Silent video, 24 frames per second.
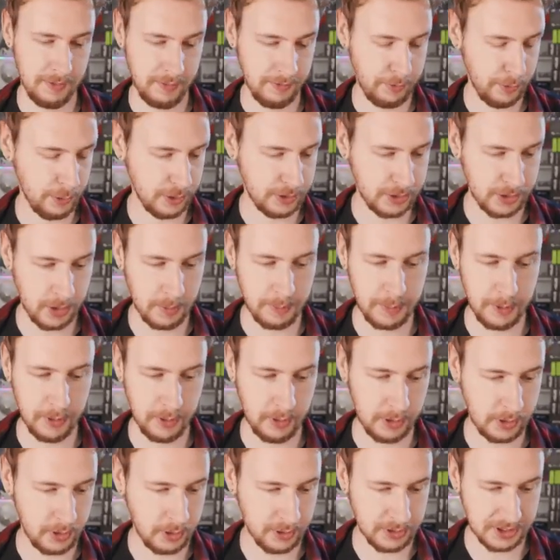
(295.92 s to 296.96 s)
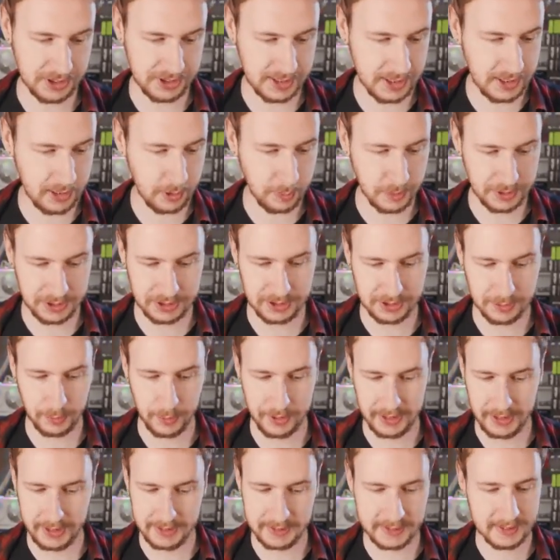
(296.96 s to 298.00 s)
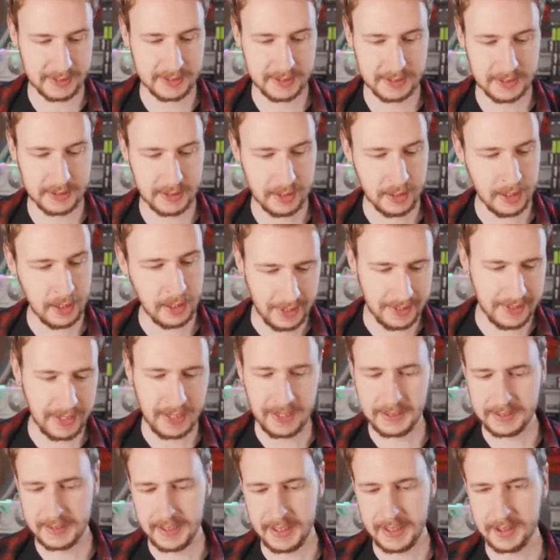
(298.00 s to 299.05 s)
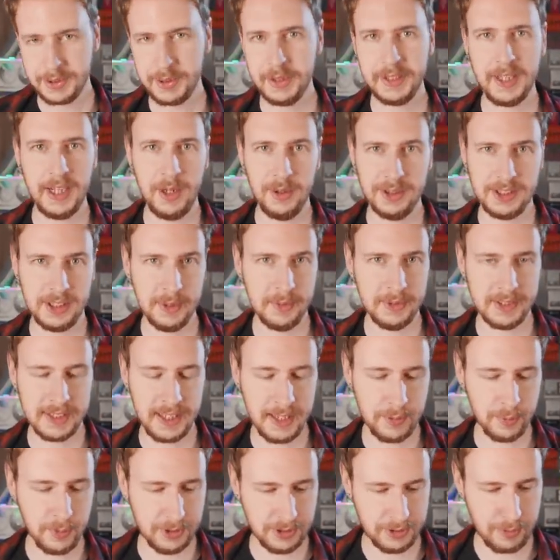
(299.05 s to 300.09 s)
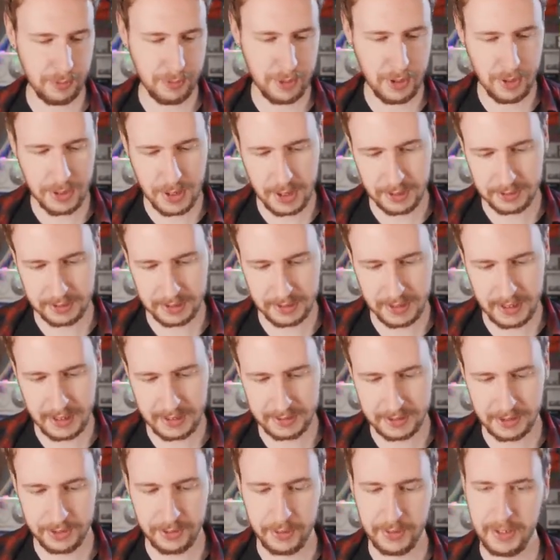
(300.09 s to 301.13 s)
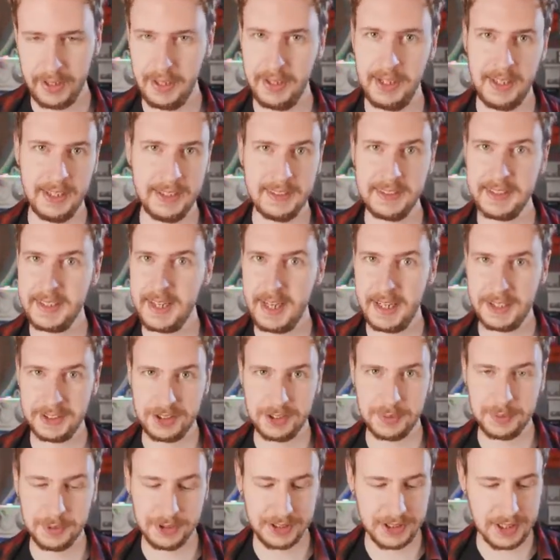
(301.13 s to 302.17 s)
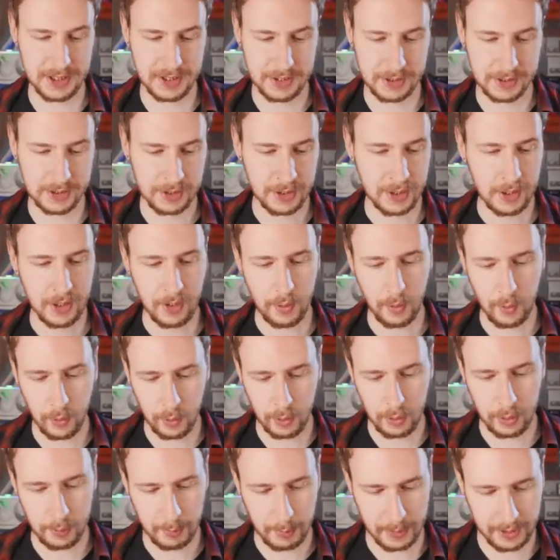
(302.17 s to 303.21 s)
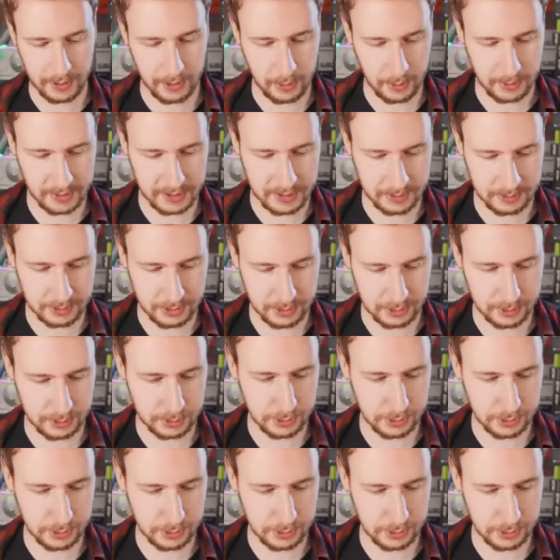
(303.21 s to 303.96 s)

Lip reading: For example, Conceal, which is the one I tested. And the highest hash rate I was able to get was 3,890 hashes per second, or by going down to